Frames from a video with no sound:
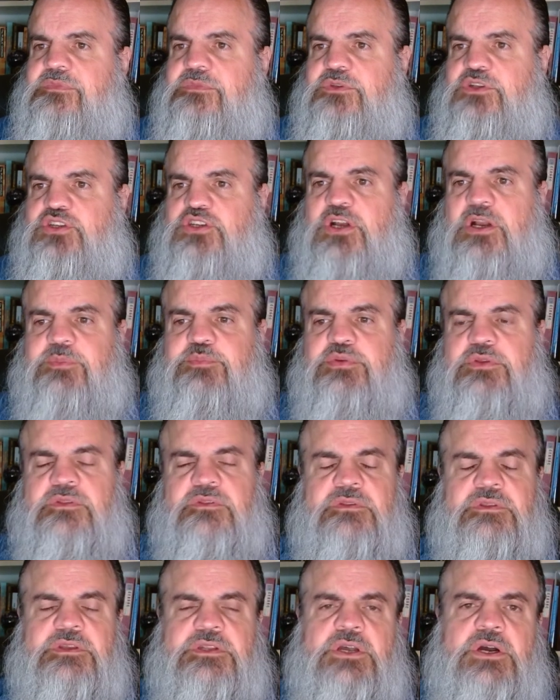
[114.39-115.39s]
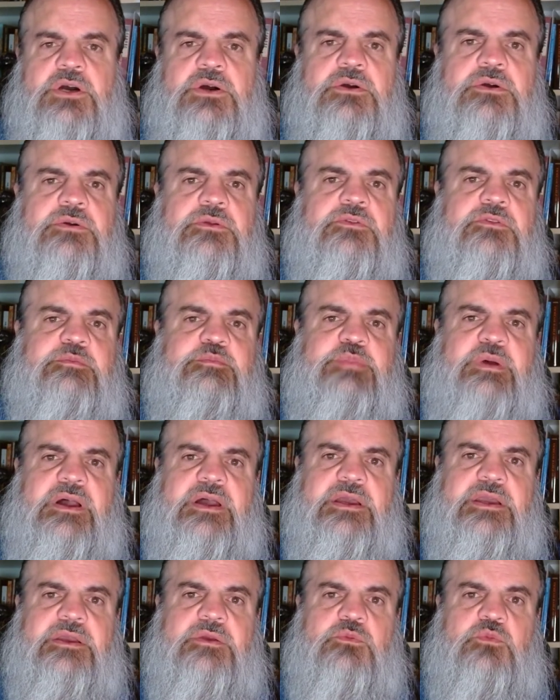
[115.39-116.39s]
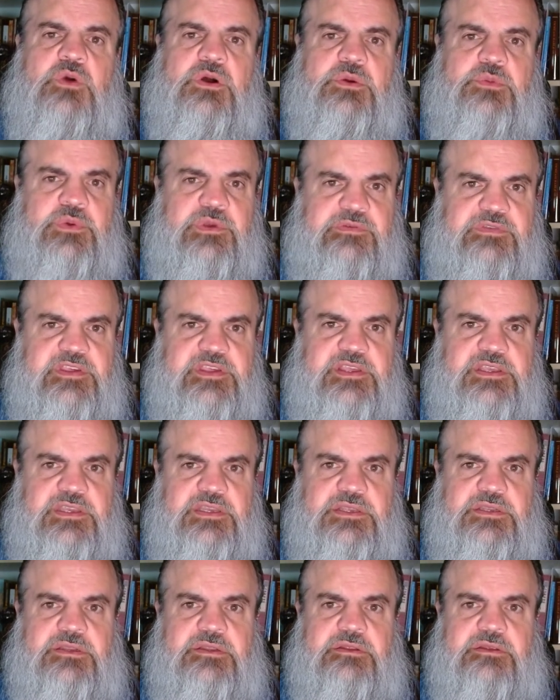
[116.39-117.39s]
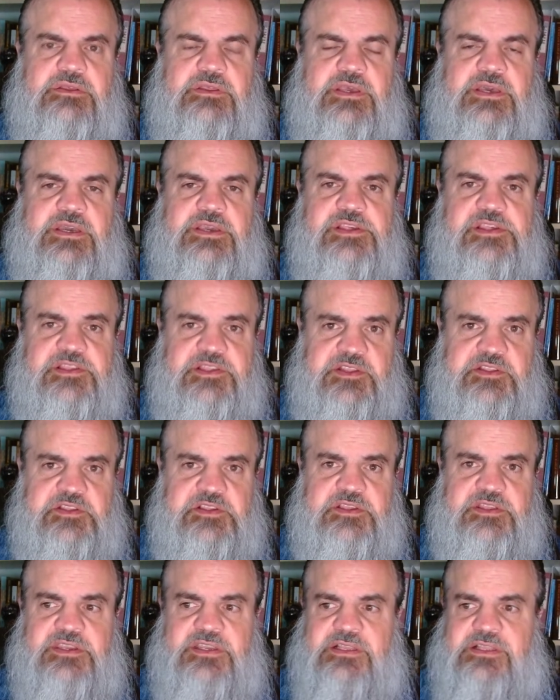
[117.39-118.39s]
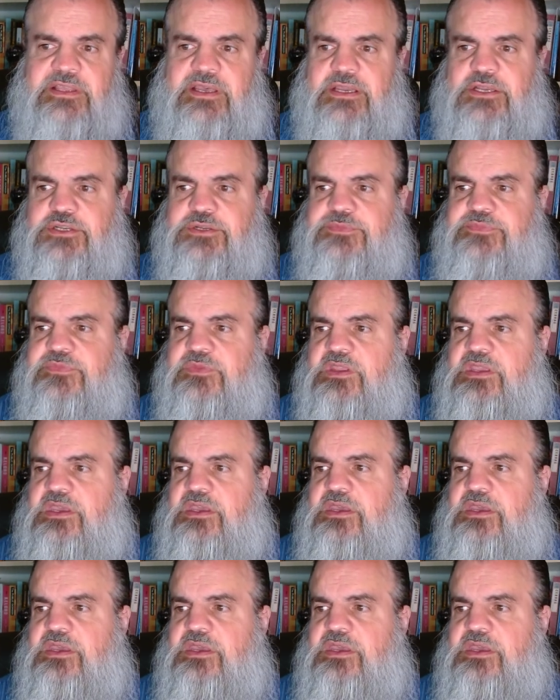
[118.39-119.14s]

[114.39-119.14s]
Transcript: sharpened and honed by what we've seen uh, since the election.